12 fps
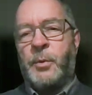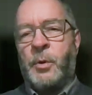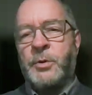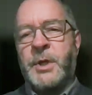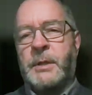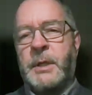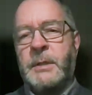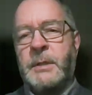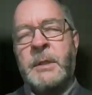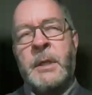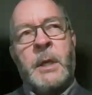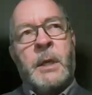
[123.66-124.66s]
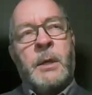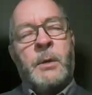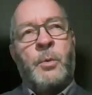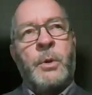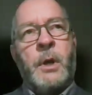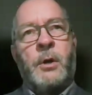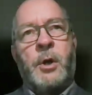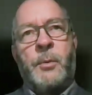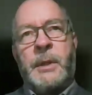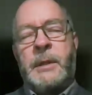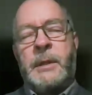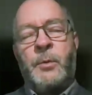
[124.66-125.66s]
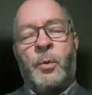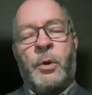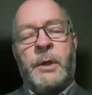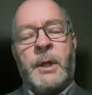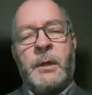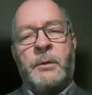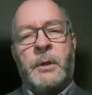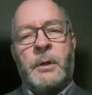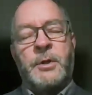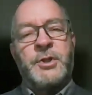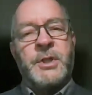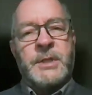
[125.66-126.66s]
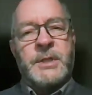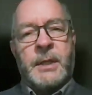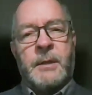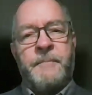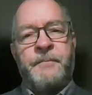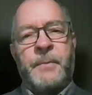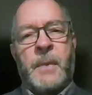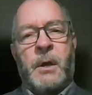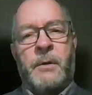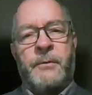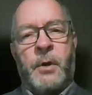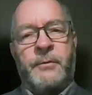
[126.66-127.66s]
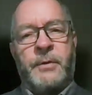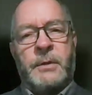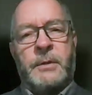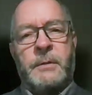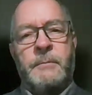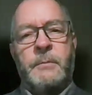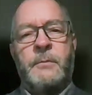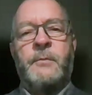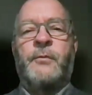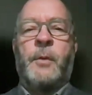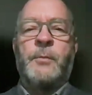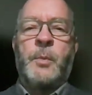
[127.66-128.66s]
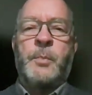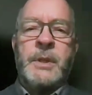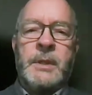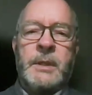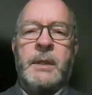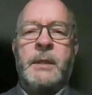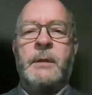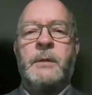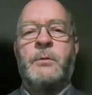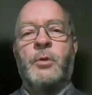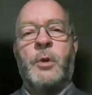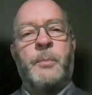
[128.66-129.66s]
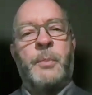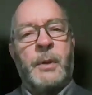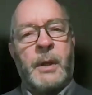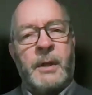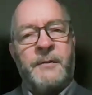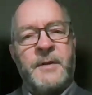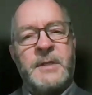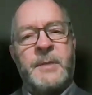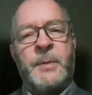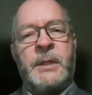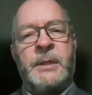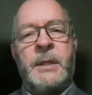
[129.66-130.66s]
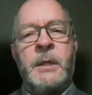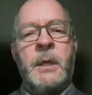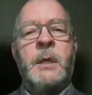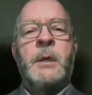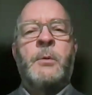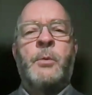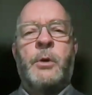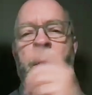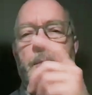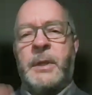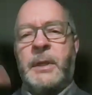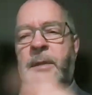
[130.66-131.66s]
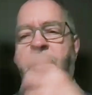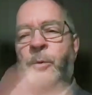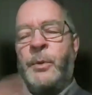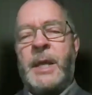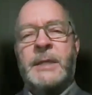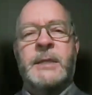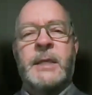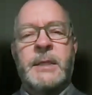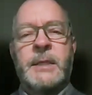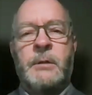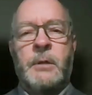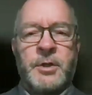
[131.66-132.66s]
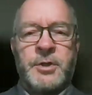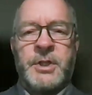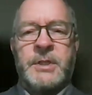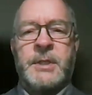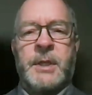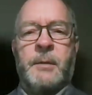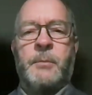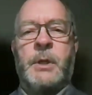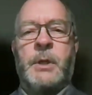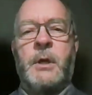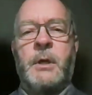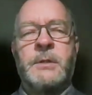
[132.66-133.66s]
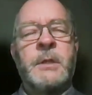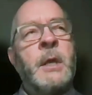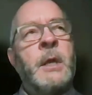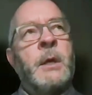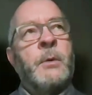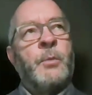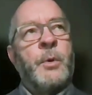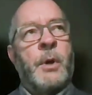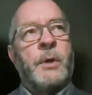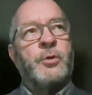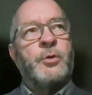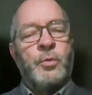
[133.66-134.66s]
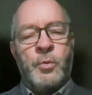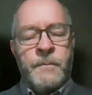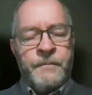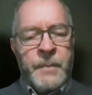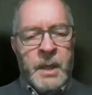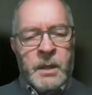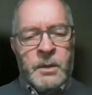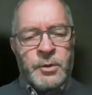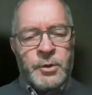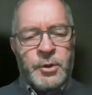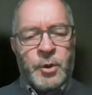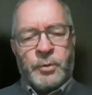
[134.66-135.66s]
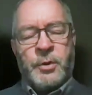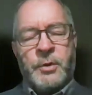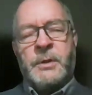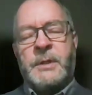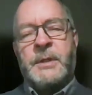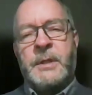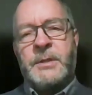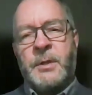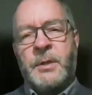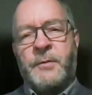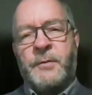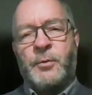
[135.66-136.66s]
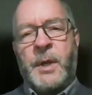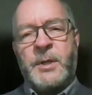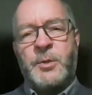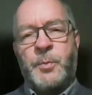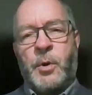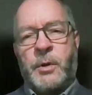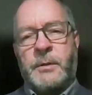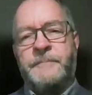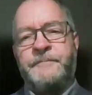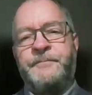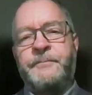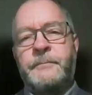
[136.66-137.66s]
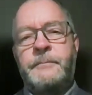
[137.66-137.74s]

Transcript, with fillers: of the project is, we are currently working on the logistic of, of it. From the P E A to the pre-feasibility, we're completely reassessing the logistic because we want to shorten the distance of transport,